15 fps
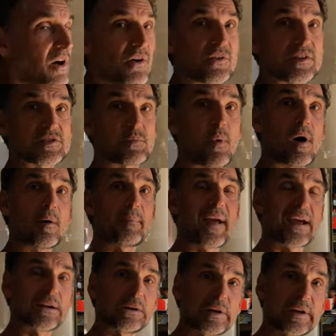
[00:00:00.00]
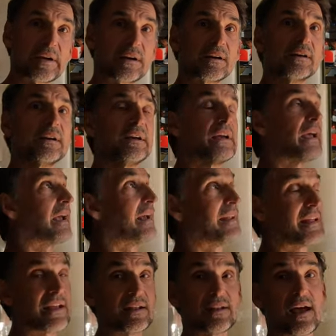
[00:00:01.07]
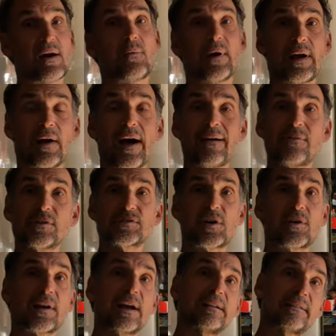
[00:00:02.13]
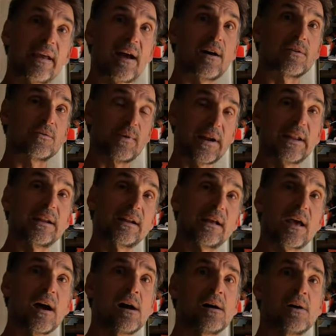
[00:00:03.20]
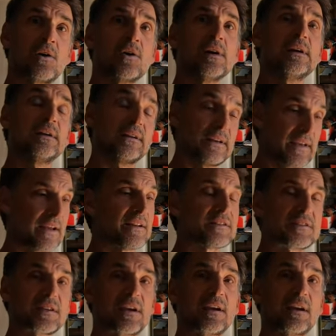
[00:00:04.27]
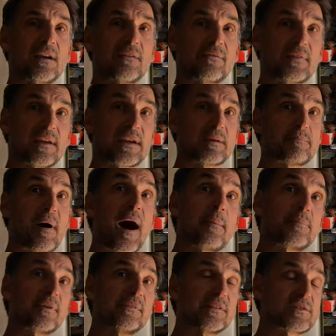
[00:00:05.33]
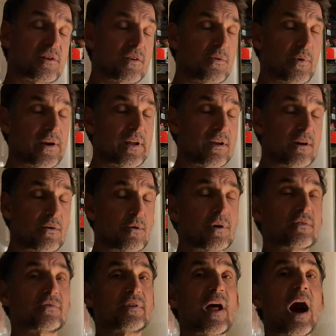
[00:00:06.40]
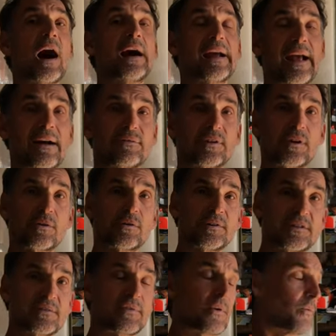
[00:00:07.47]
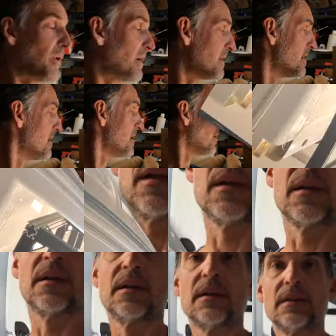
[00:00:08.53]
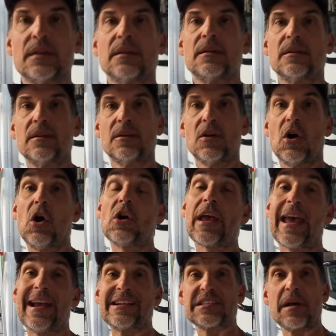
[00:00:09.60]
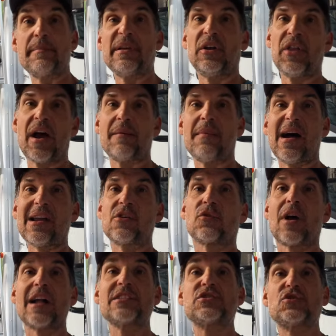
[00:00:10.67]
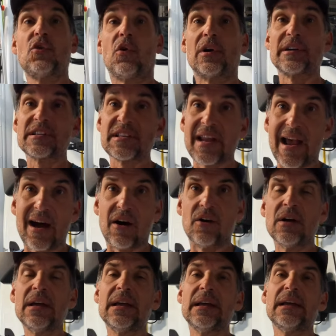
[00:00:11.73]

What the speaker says: all this wall panel here. And then that way I'll have those all cut down, ready to go, and see if the pop rivets are the way to go, or if not, I have to go to a different one. While I have this test. Okay, as I build out my garage doors now,